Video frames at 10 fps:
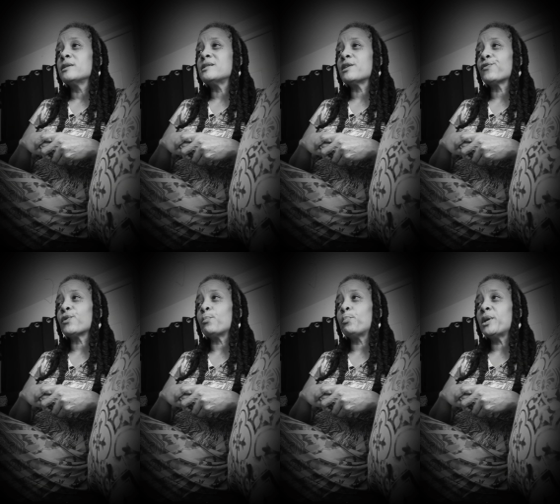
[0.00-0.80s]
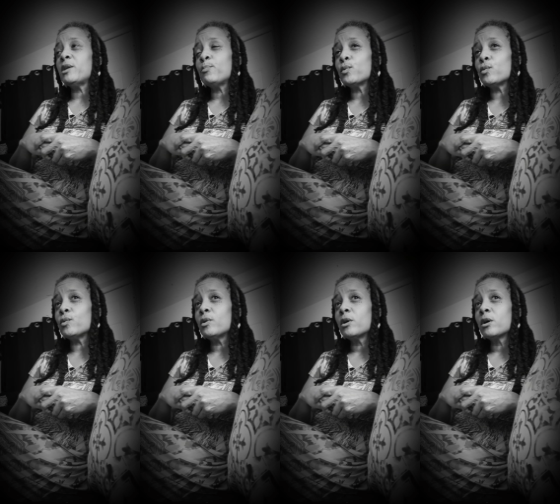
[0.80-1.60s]
different
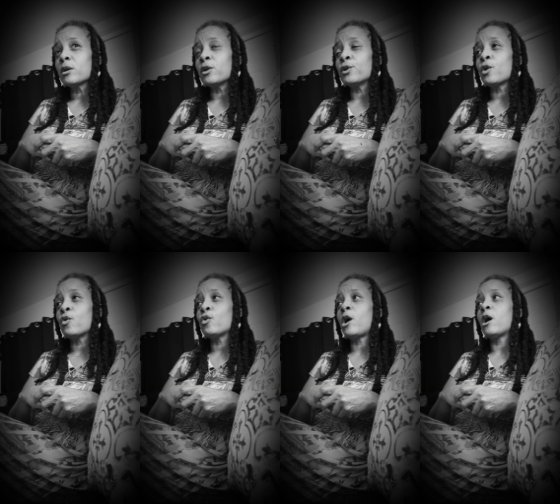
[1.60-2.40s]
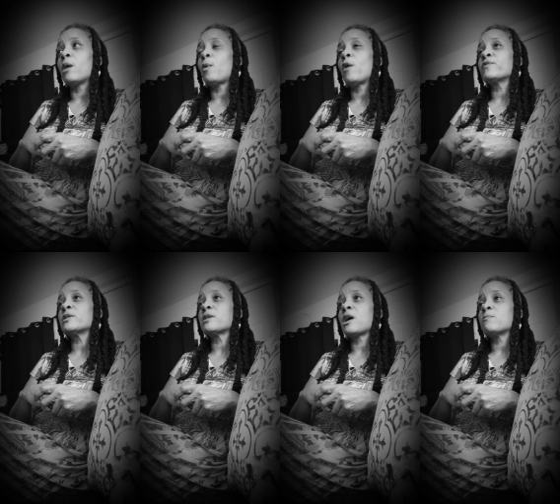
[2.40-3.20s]
people.
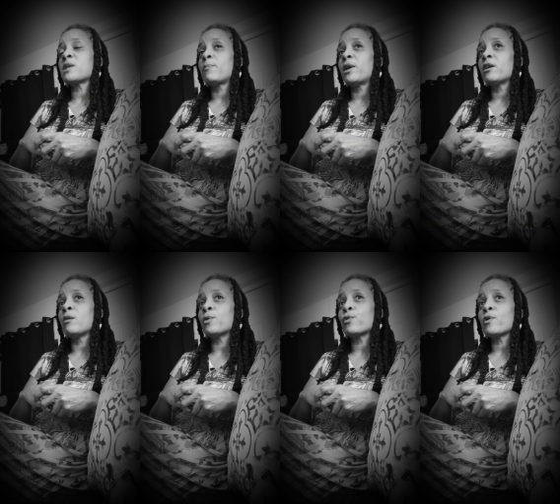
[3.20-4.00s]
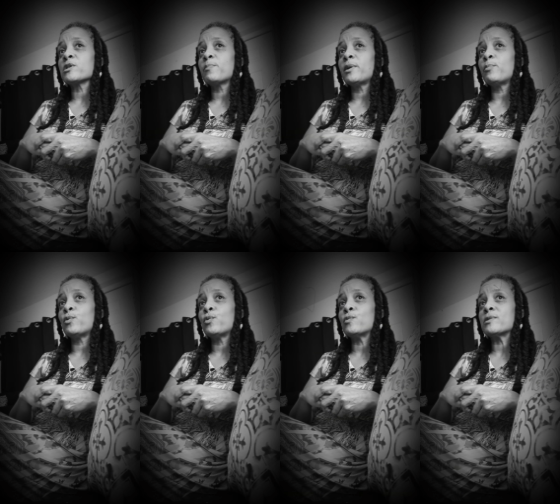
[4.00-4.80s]
Oftentimes I may come across
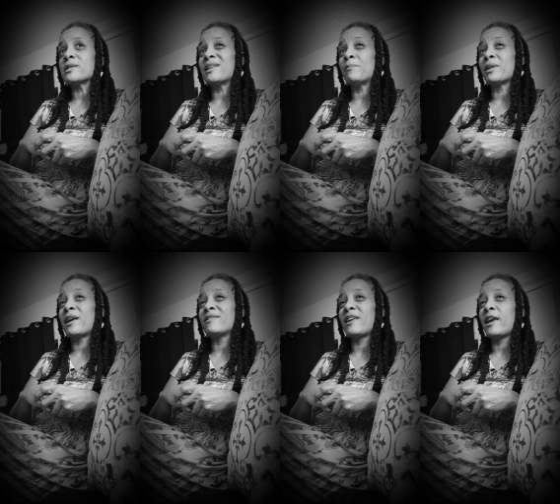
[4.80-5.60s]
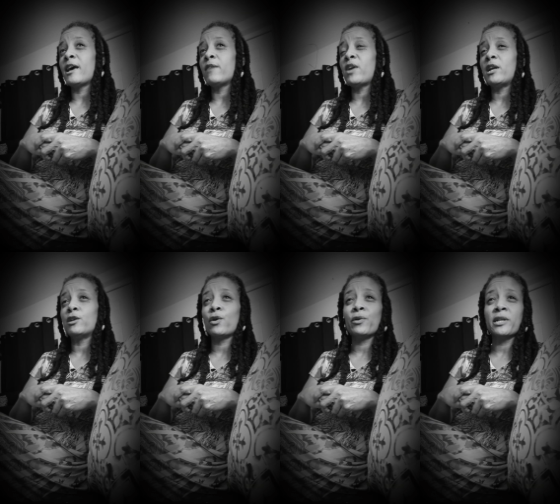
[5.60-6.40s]
people who seem like they have
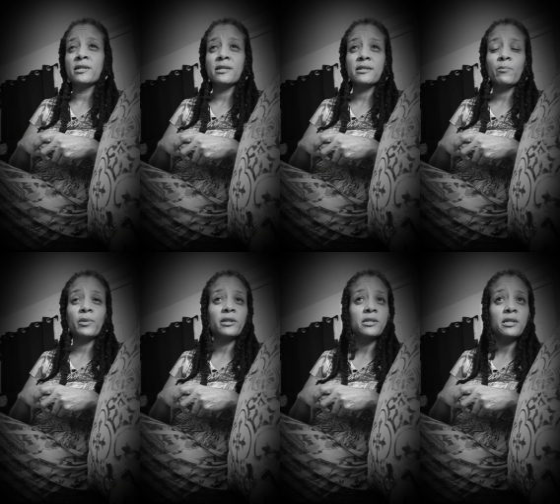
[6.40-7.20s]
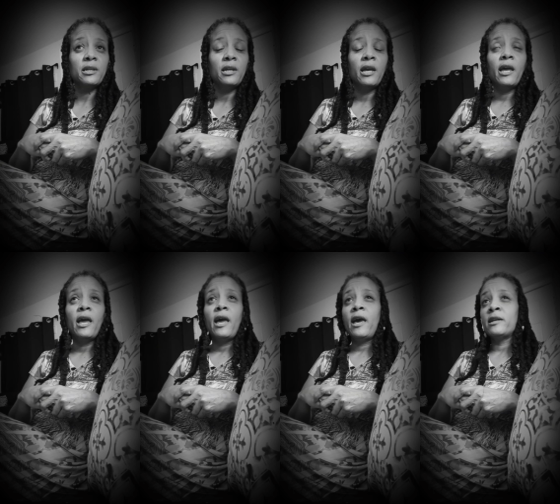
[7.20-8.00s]
a learning disability,
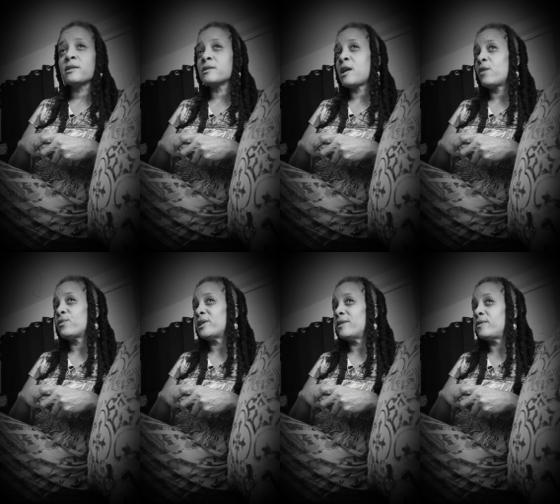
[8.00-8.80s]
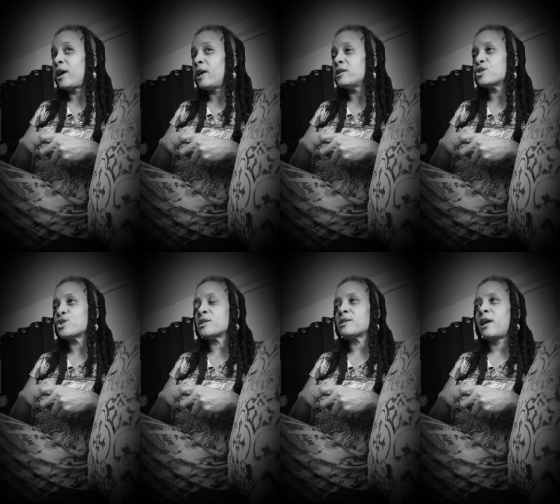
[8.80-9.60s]
and it's not really that. It's
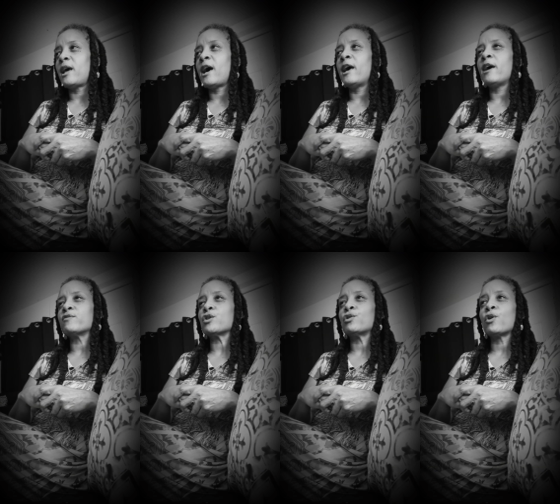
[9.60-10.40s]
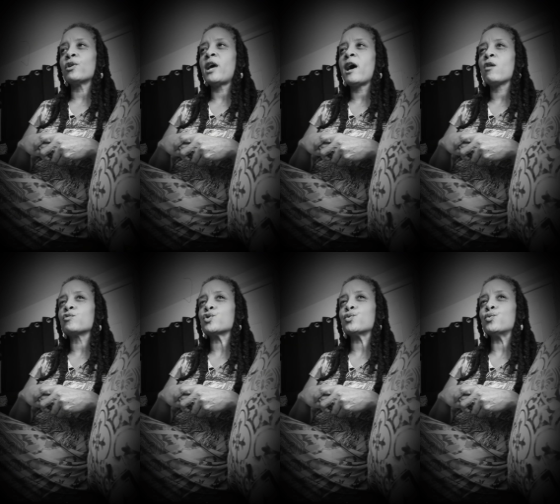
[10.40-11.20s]
just that I have to learn
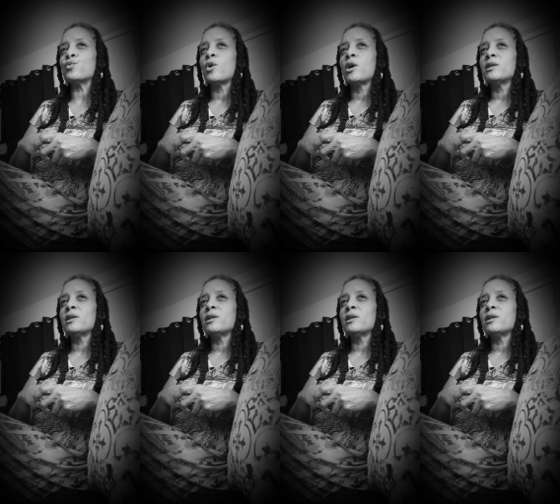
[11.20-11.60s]
how to